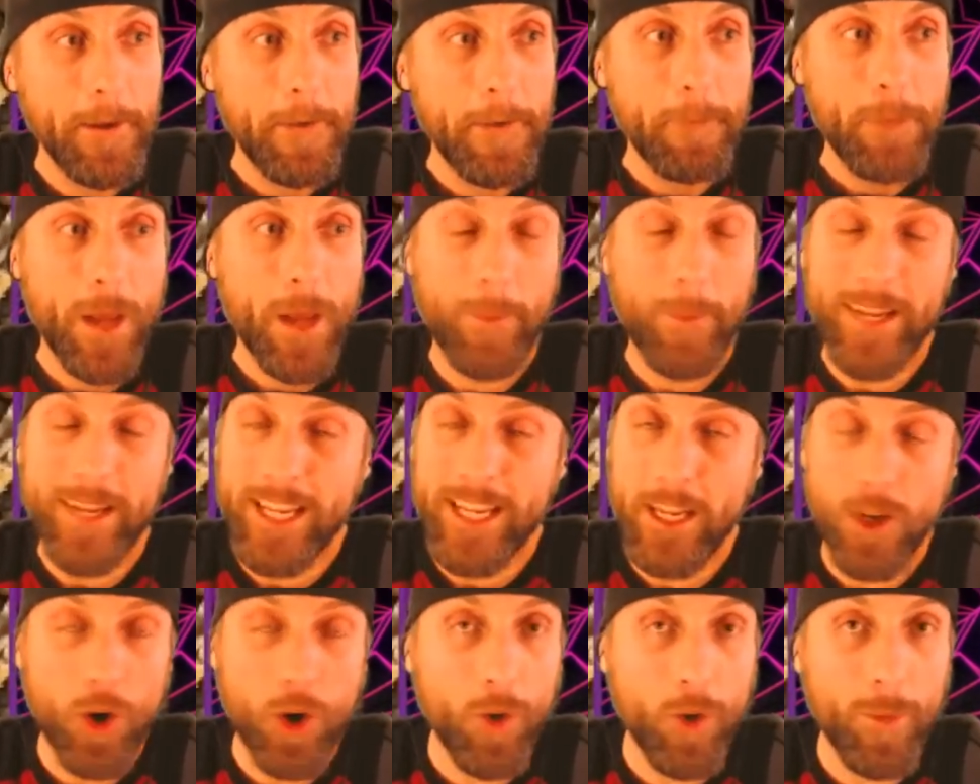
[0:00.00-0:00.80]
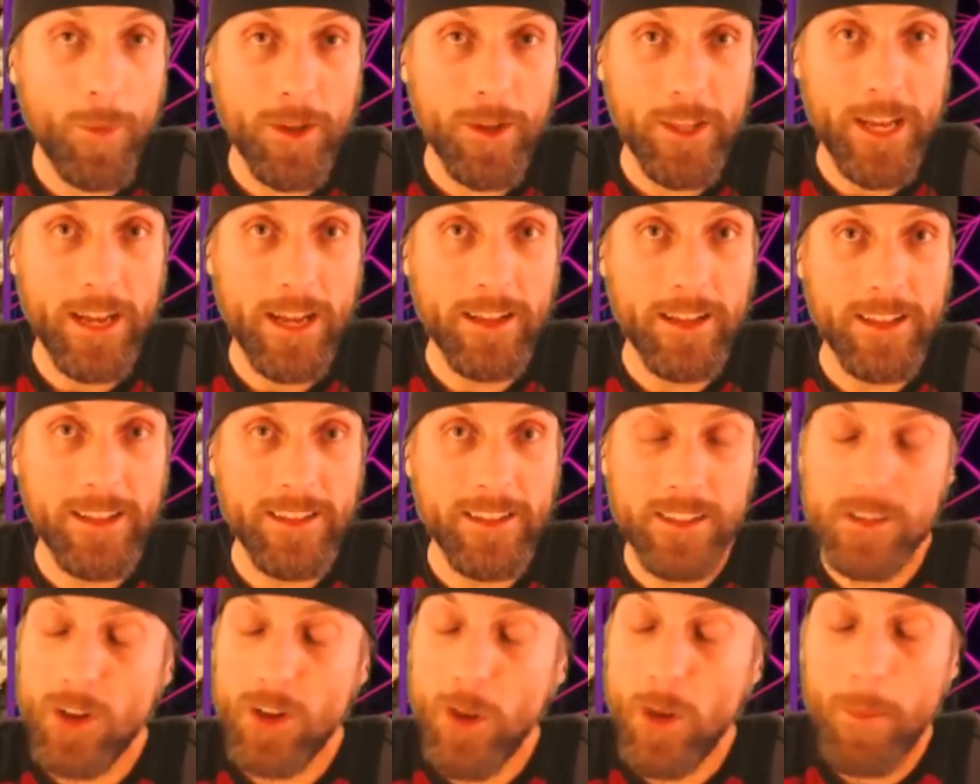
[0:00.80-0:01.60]
I'm gonna hit home on that. And
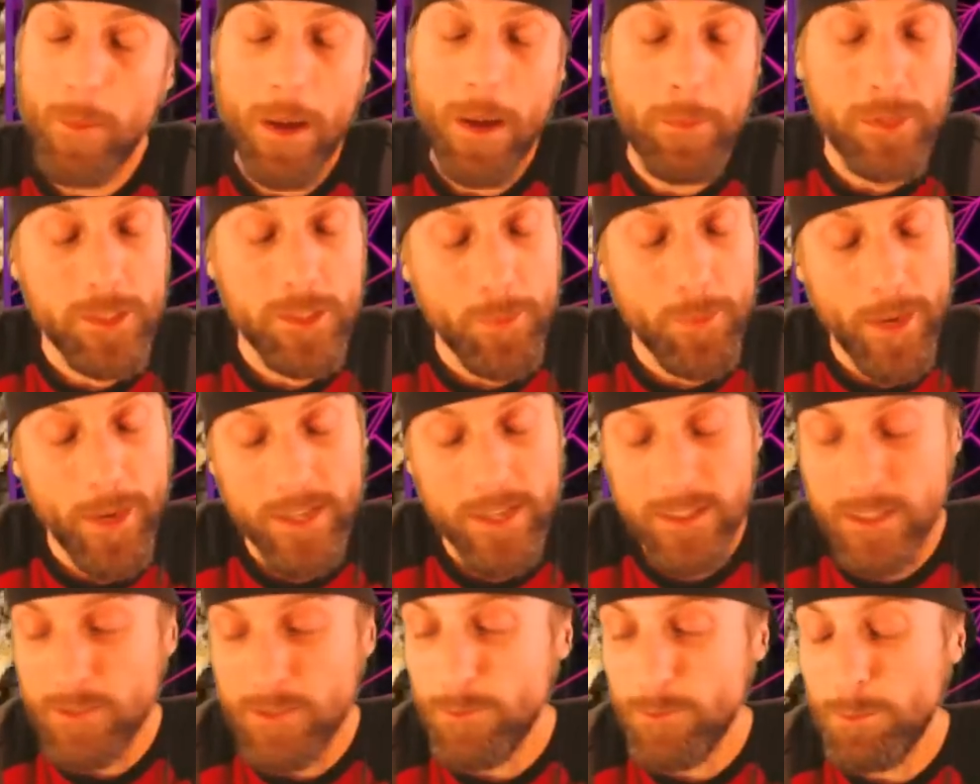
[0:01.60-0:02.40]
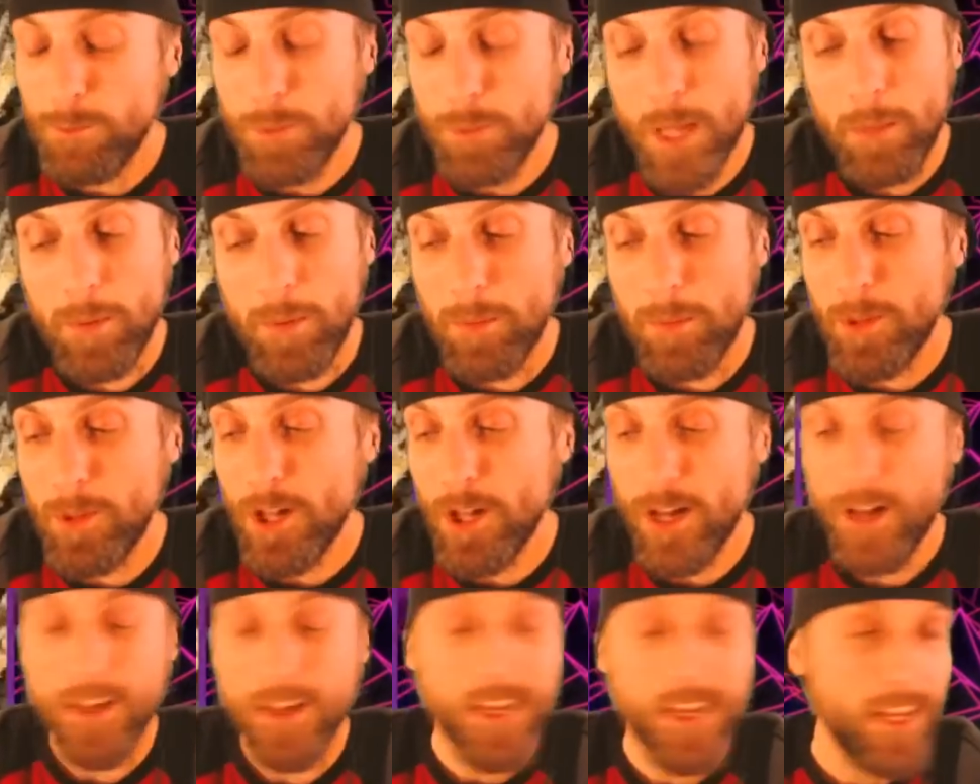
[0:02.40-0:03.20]
this is all my perspective, blah, blah,
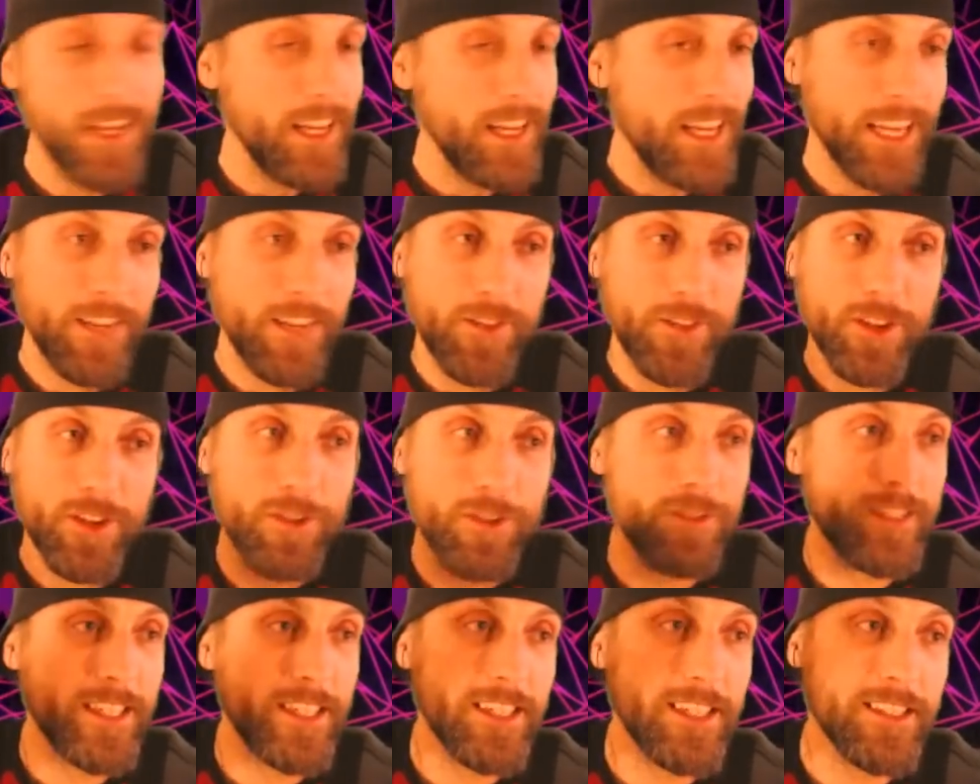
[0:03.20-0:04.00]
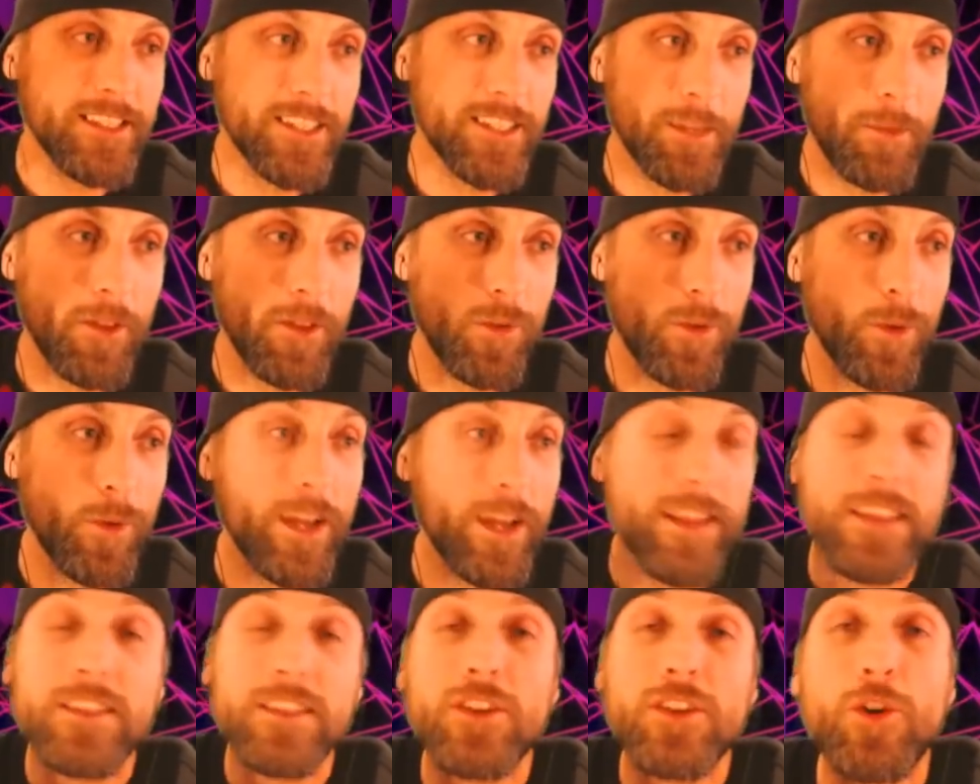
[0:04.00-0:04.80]
blah. If you see it some other way,
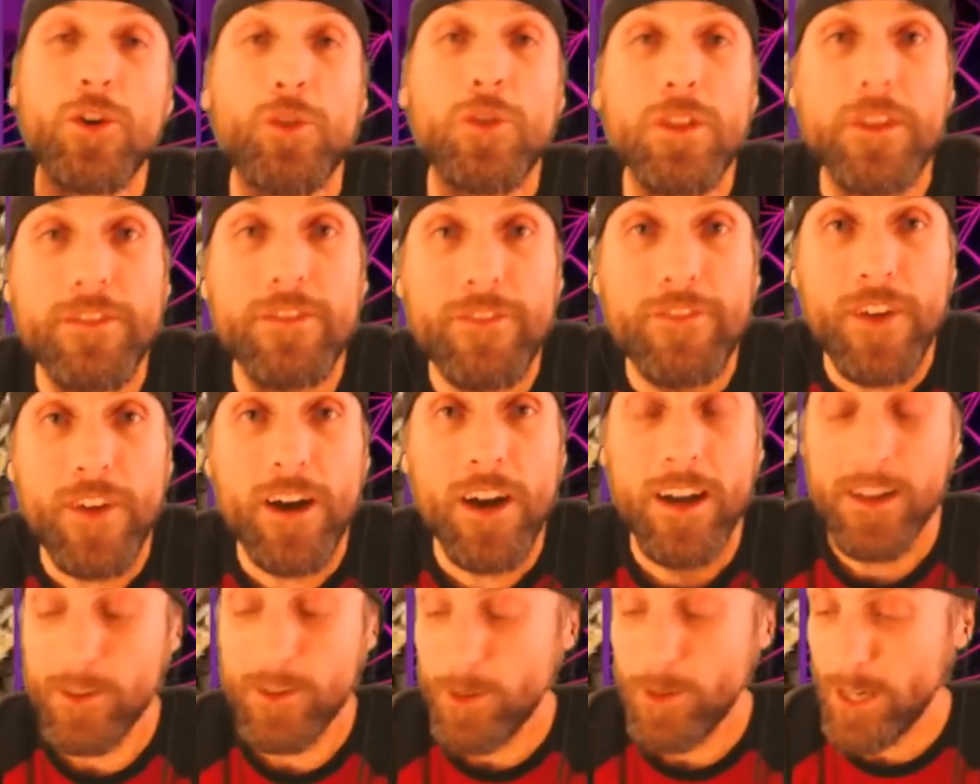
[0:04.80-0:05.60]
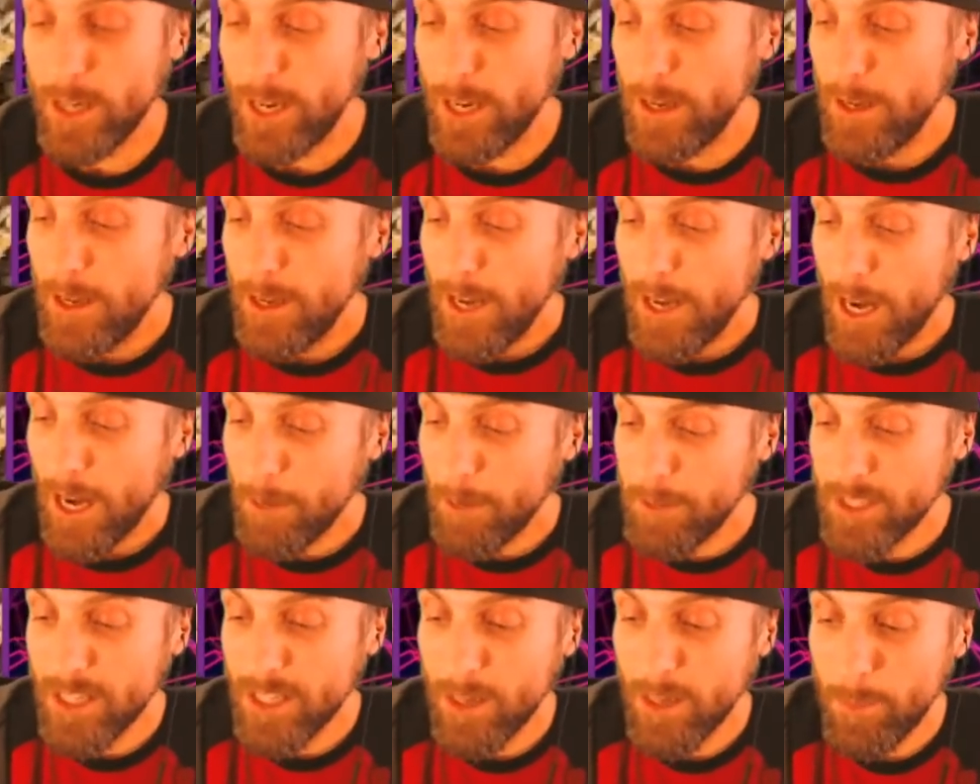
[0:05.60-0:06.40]
that's totally fine, okay? I'm
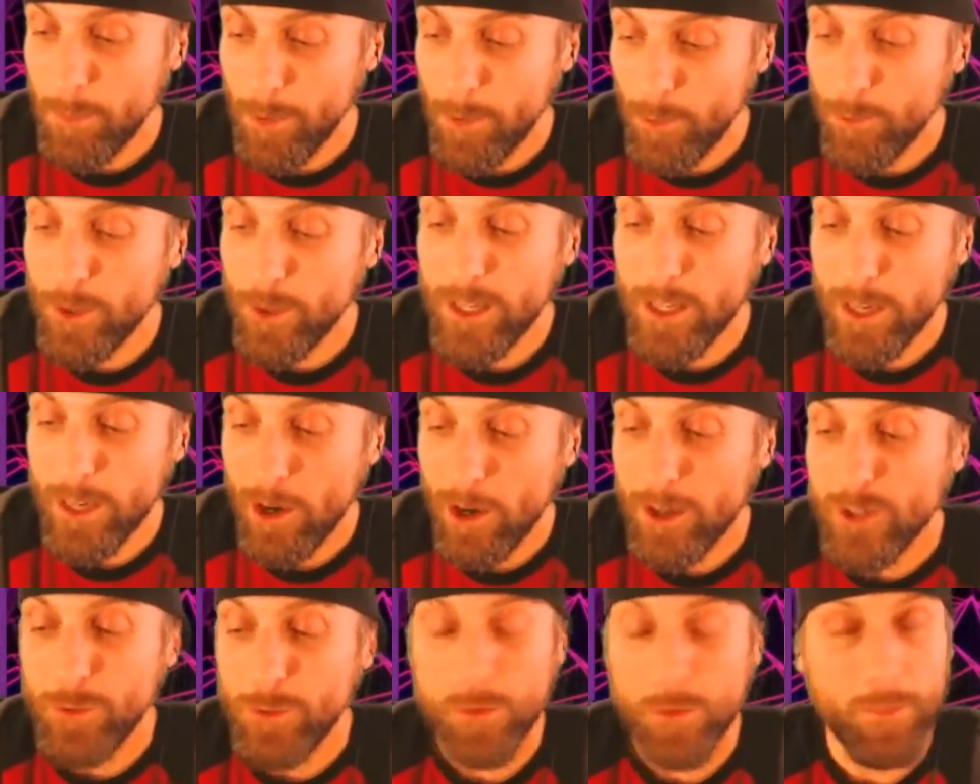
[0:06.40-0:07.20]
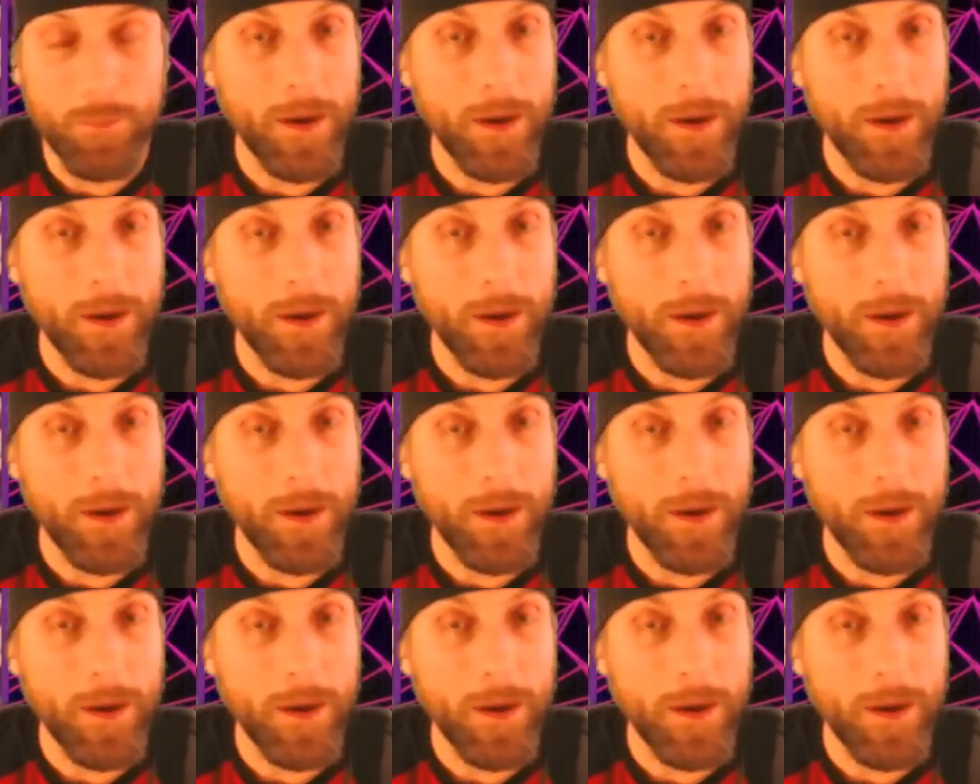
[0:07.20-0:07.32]
just gonna be really harsh with my